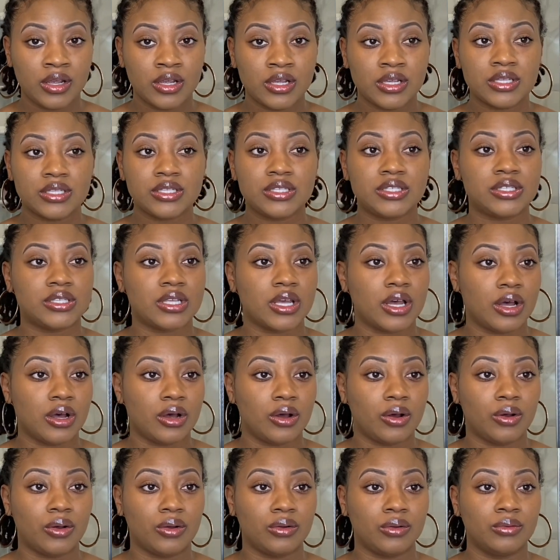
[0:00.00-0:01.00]

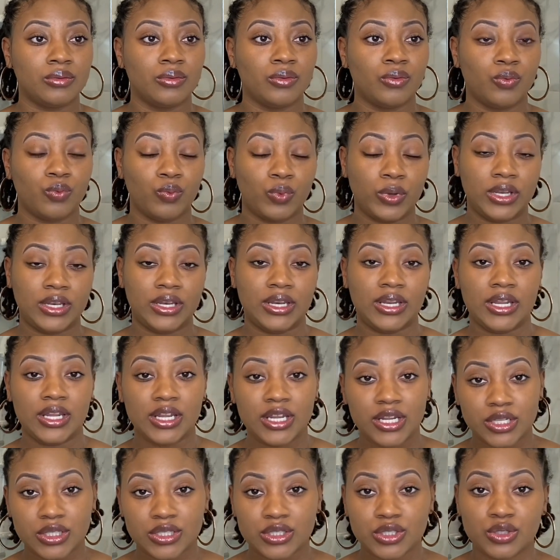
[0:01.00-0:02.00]
So we
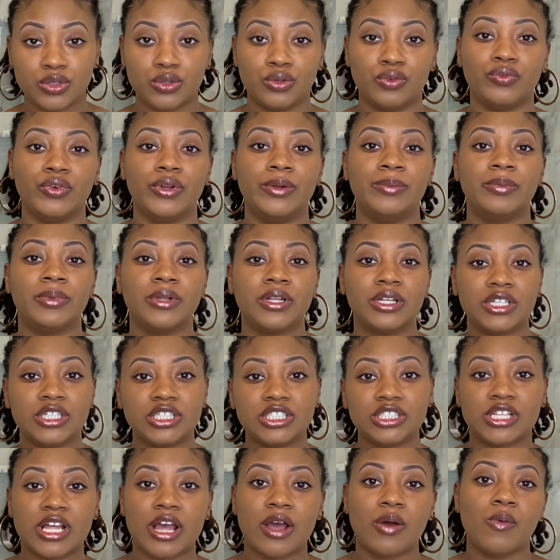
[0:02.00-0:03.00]
need to replenish
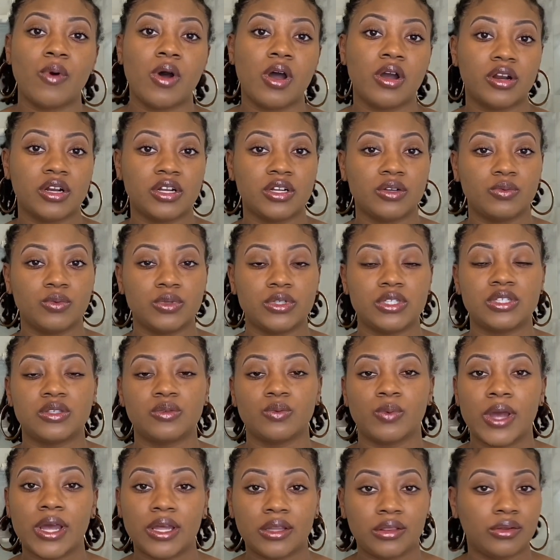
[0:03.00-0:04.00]
that water. We
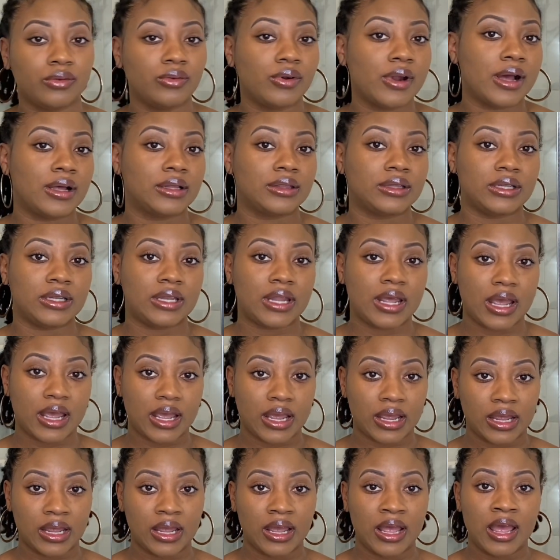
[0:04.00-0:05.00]
sweat throughout the
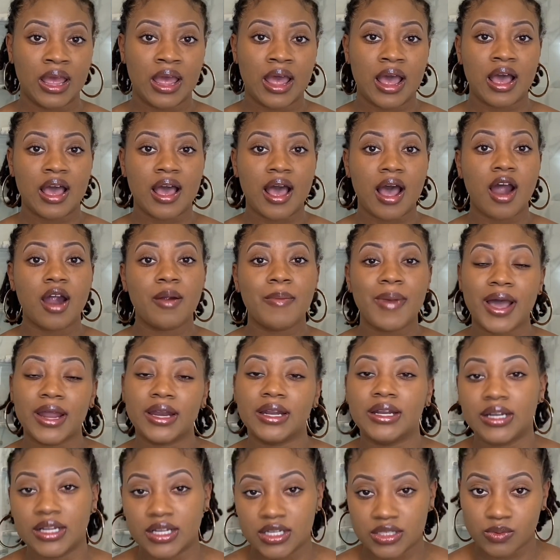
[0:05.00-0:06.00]
day. Our body
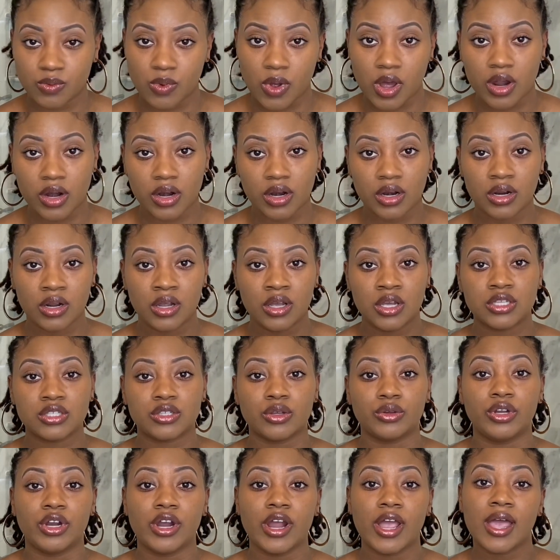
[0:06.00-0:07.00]
needs water. So
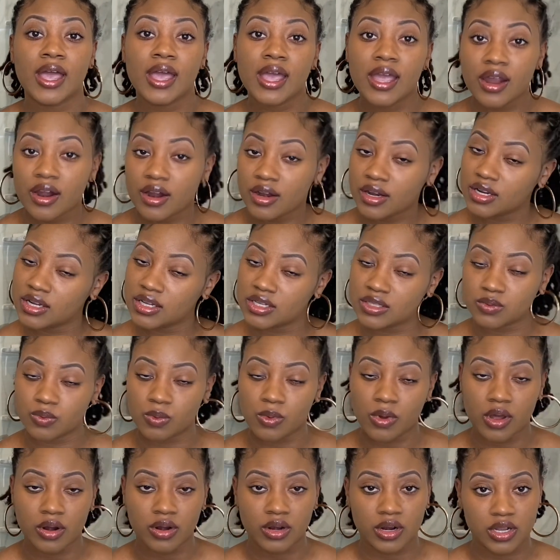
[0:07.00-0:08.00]
your hair needs
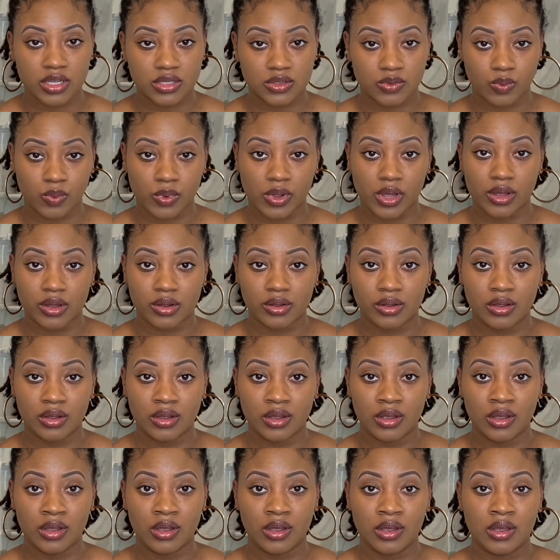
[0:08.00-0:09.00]
water as well.
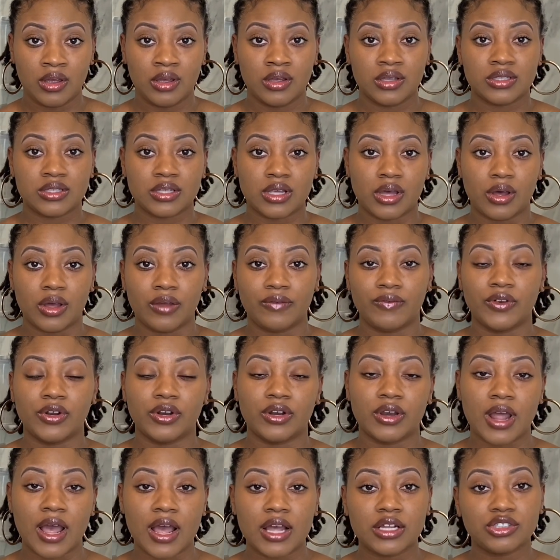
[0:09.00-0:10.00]
So if you're
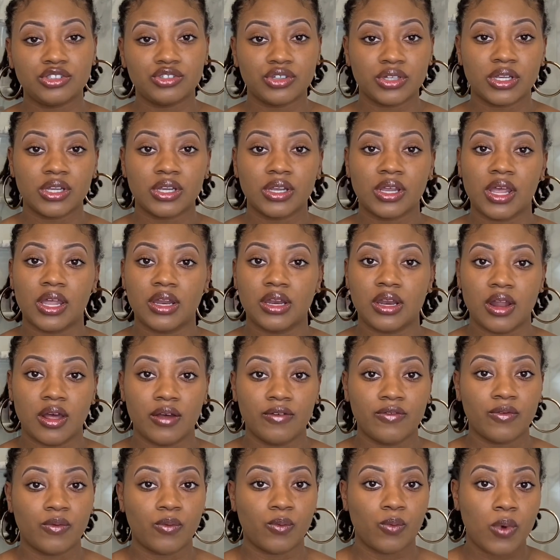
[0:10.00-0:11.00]
not drinking
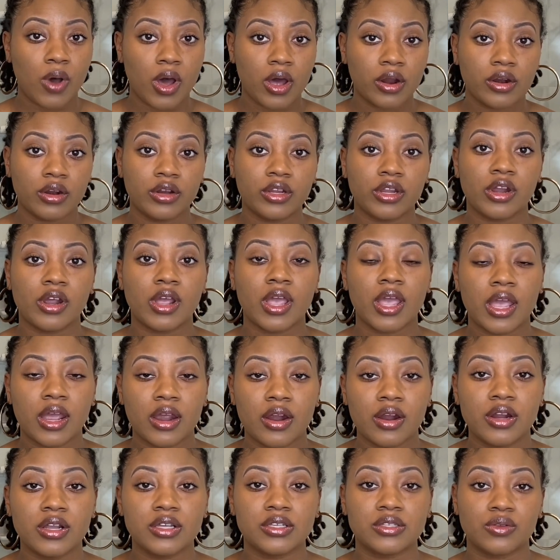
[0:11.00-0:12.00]
enough water, your
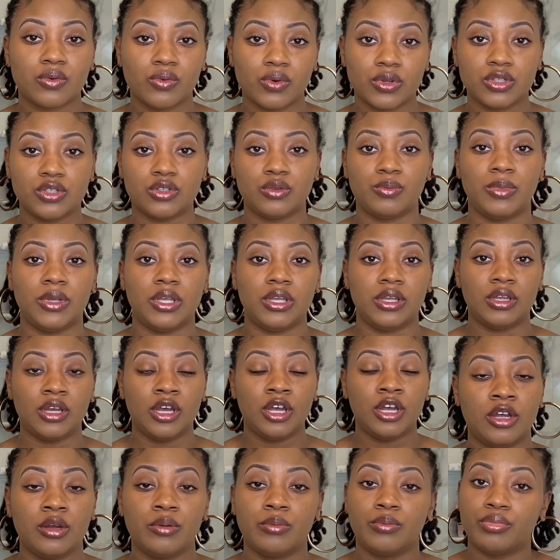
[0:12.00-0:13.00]
hair is going to be
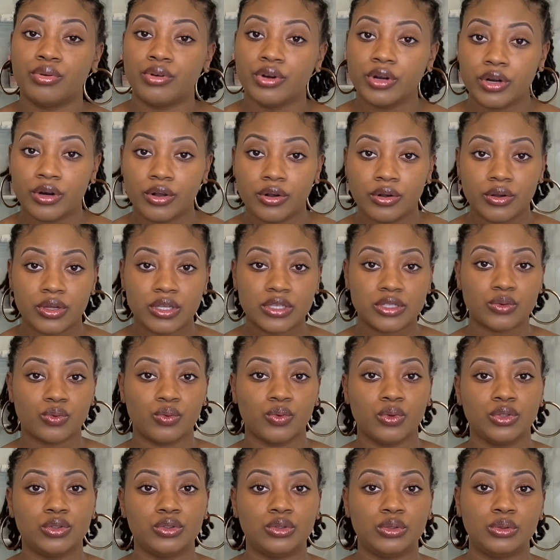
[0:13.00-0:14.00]
brittle. It's
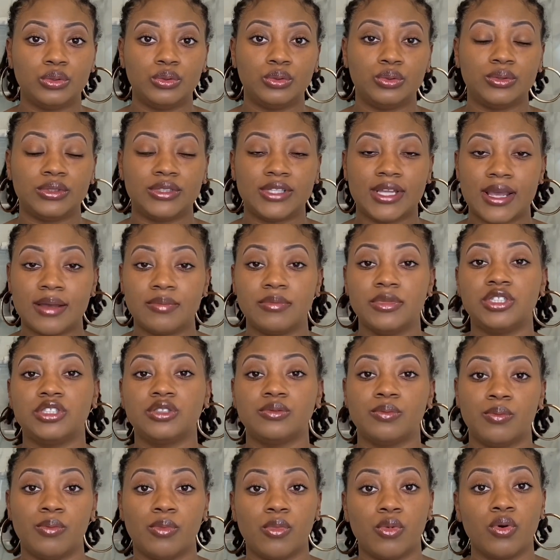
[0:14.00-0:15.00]
going to damage
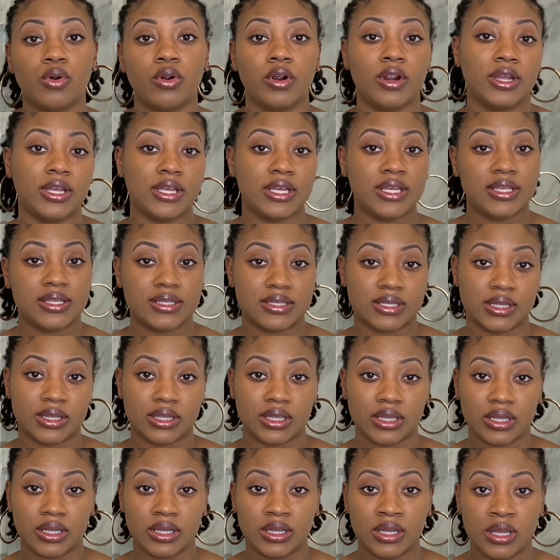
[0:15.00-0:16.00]
more
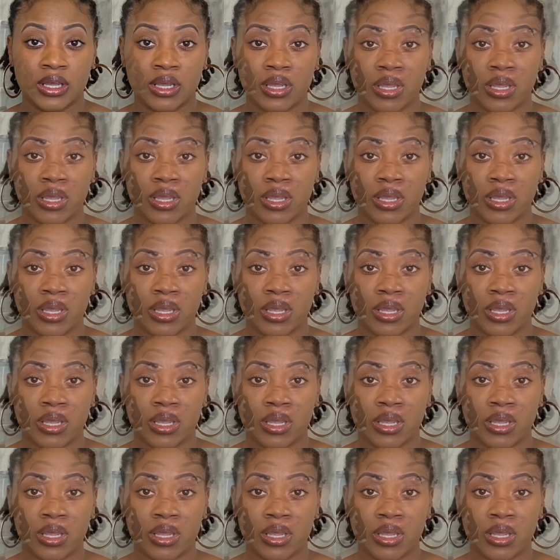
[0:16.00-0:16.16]
easily.